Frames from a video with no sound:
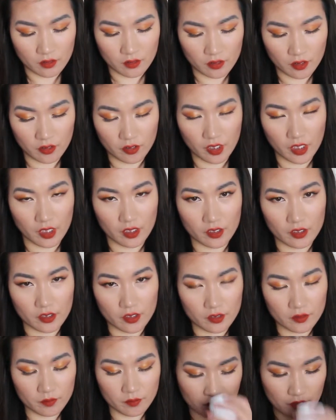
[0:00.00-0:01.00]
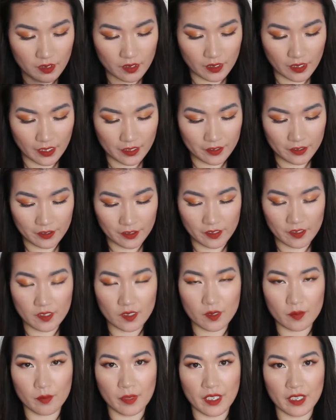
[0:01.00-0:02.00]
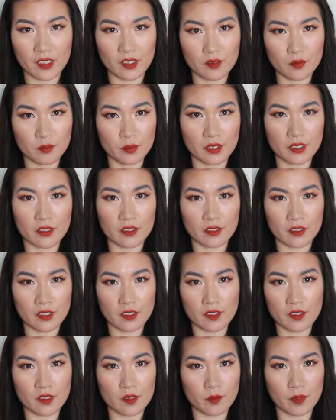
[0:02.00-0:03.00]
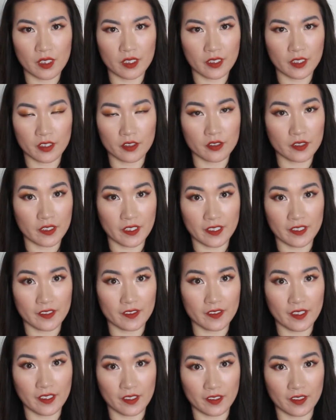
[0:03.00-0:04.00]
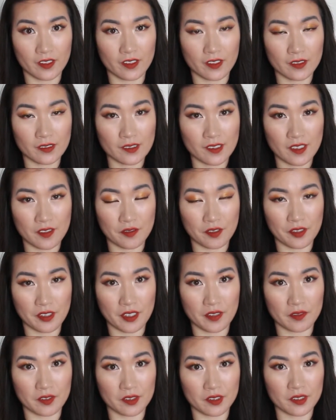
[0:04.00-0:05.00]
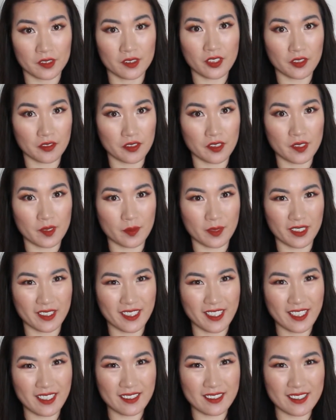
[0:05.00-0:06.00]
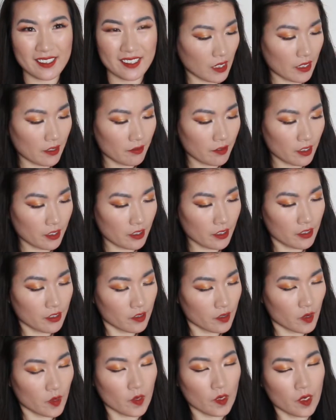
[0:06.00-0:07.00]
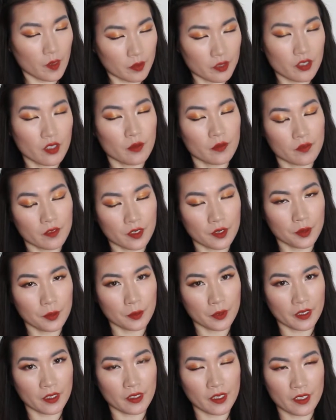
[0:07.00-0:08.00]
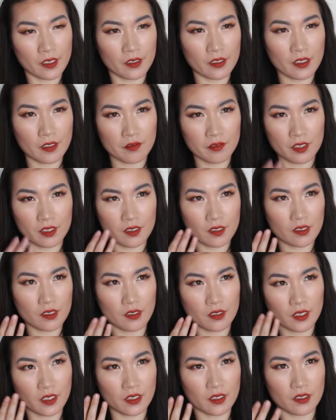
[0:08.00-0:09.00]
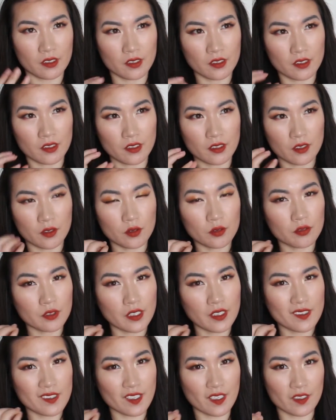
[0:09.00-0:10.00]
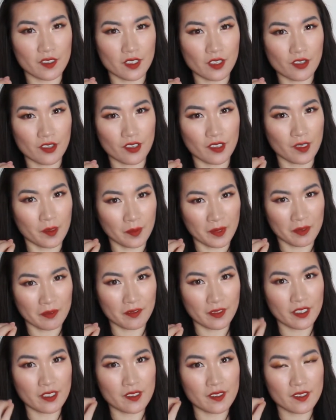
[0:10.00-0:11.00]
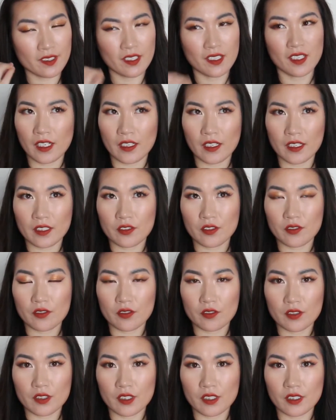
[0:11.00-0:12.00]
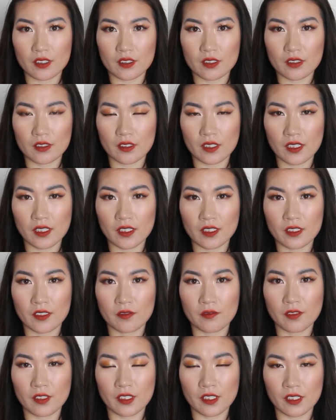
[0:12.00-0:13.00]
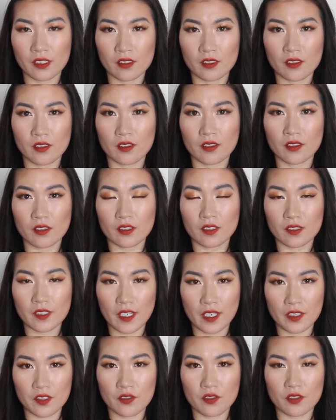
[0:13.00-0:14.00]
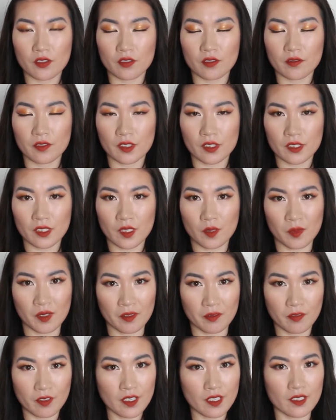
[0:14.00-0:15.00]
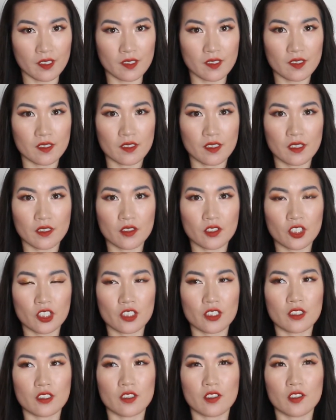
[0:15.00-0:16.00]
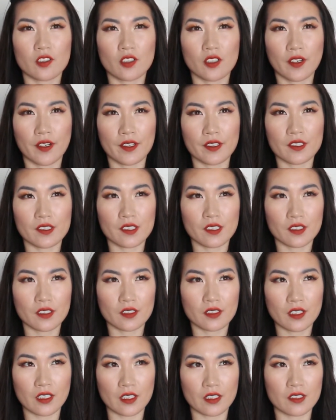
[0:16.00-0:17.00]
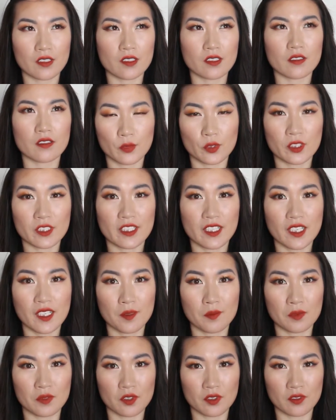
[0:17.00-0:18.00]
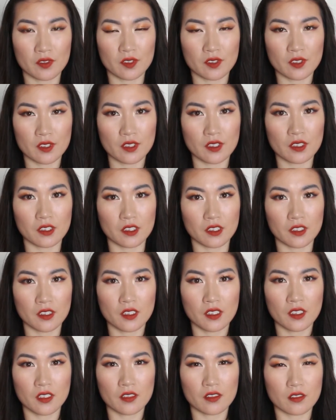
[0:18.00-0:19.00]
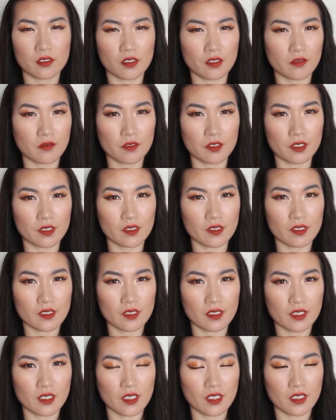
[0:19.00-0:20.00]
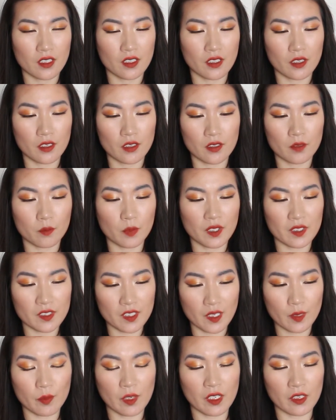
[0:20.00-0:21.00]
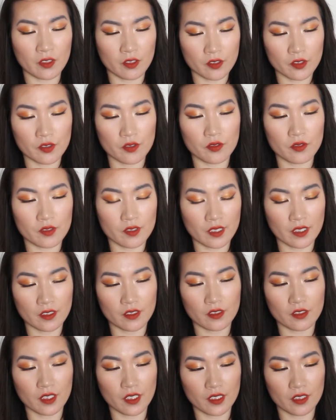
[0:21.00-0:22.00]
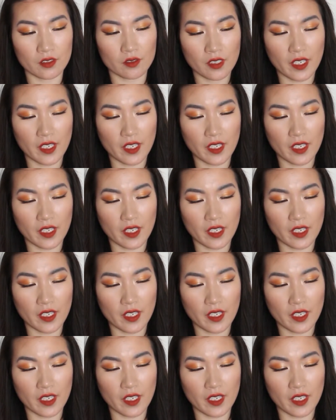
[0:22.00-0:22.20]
No color, slightly smell, but doesn't smell like onion at all, if you're ever curious about that. I found it absorb very well and leave this kind of like cooling sensation on my face. I like to use it. I like the feeling, the texture of it on my face. It's just, I think it takes more time to see the difference. And in the meantime, I also use other kind of